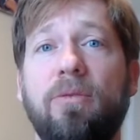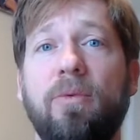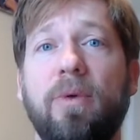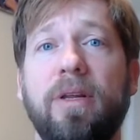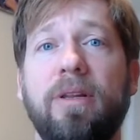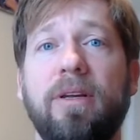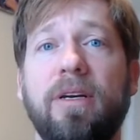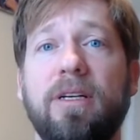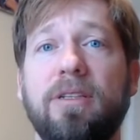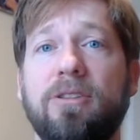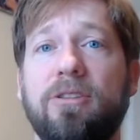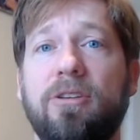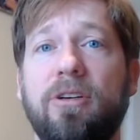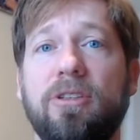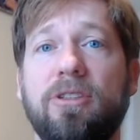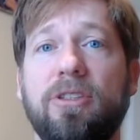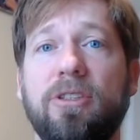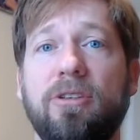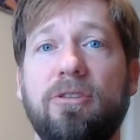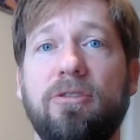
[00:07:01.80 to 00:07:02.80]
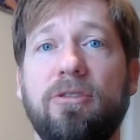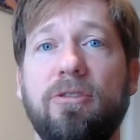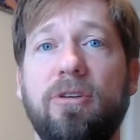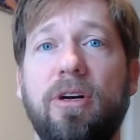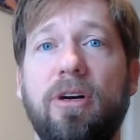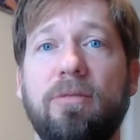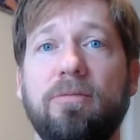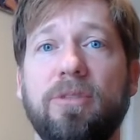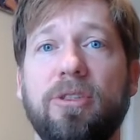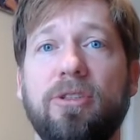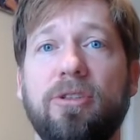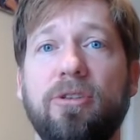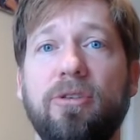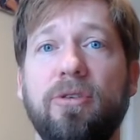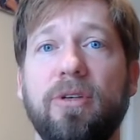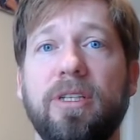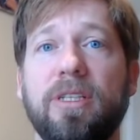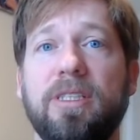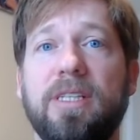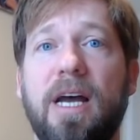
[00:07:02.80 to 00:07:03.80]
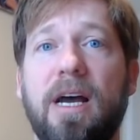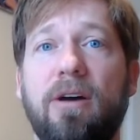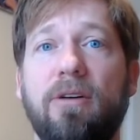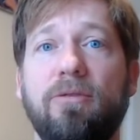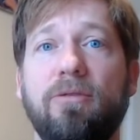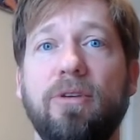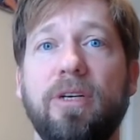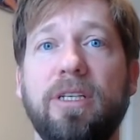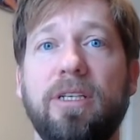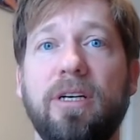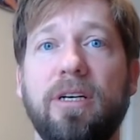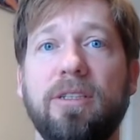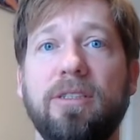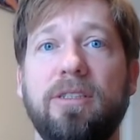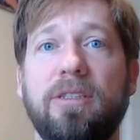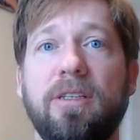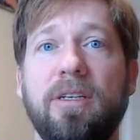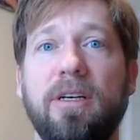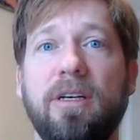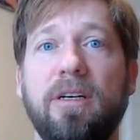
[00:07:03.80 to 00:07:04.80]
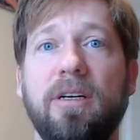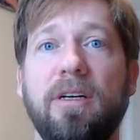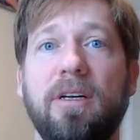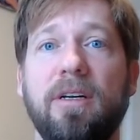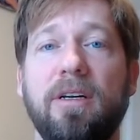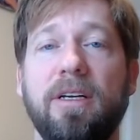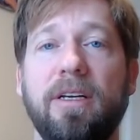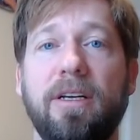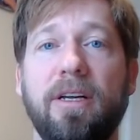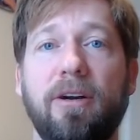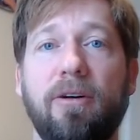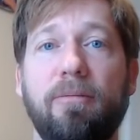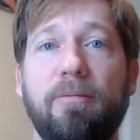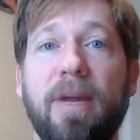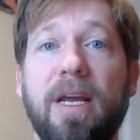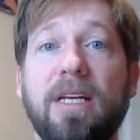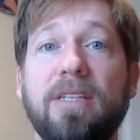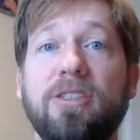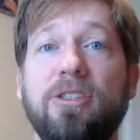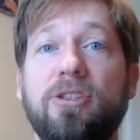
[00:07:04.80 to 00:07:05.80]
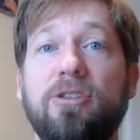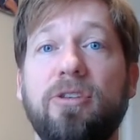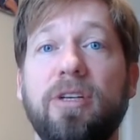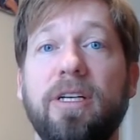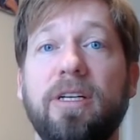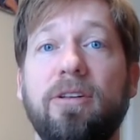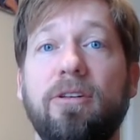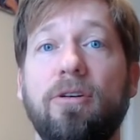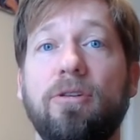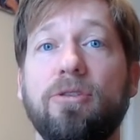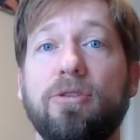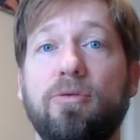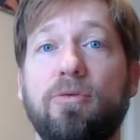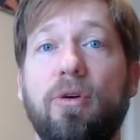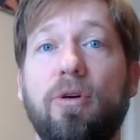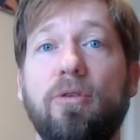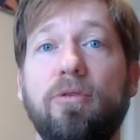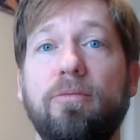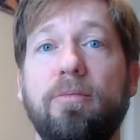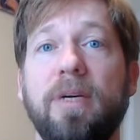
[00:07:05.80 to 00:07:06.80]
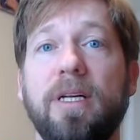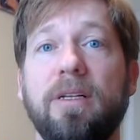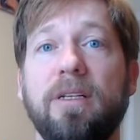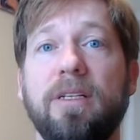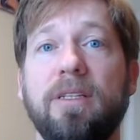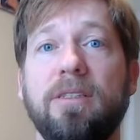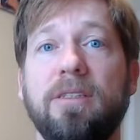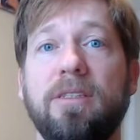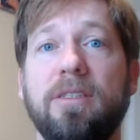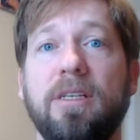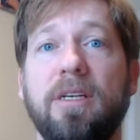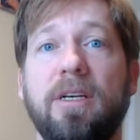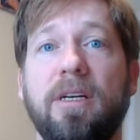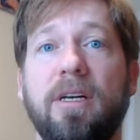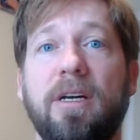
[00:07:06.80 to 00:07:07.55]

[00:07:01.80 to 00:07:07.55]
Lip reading: When the construction crew comes through and the town redoes the main street, those road millings,